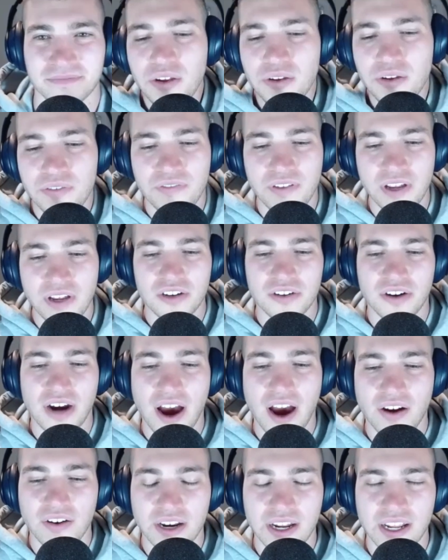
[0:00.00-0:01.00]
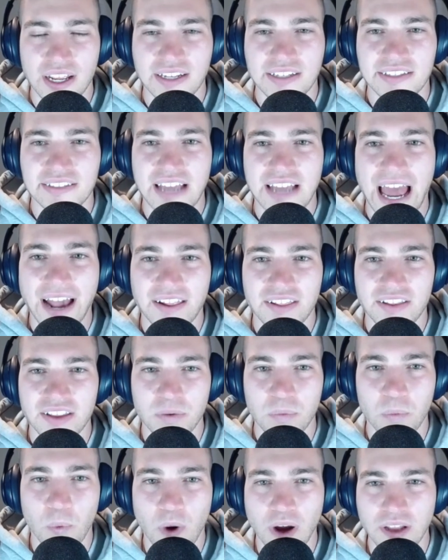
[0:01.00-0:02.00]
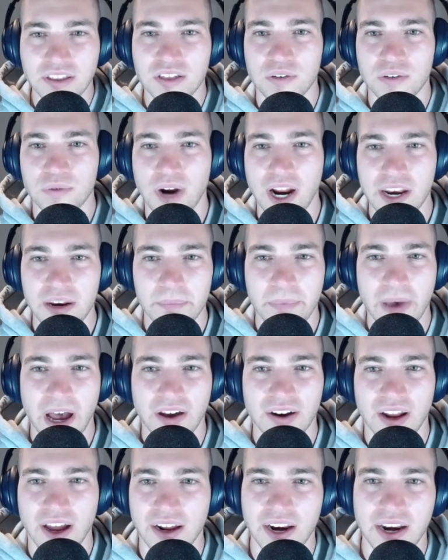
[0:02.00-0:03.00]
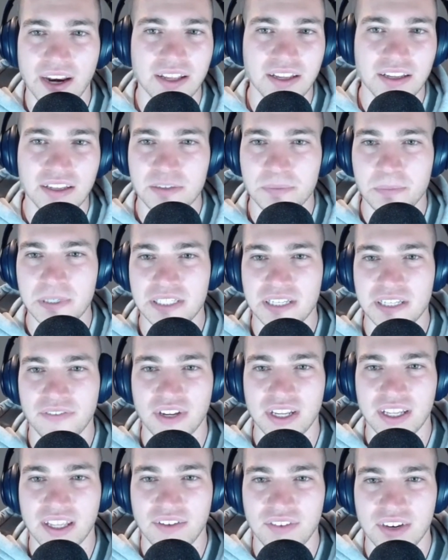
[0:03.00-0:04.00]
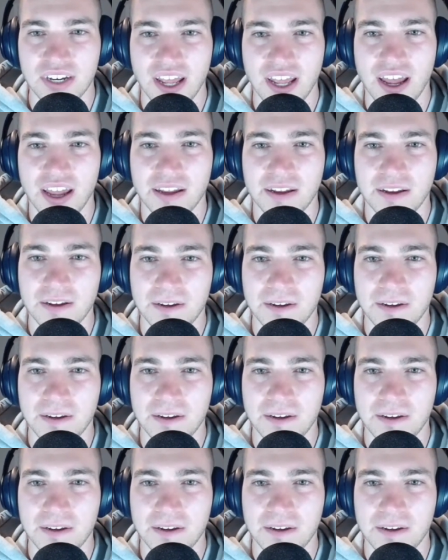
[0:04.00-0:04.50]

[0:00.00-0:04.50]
you figure out exactly what to write about on any specific given day?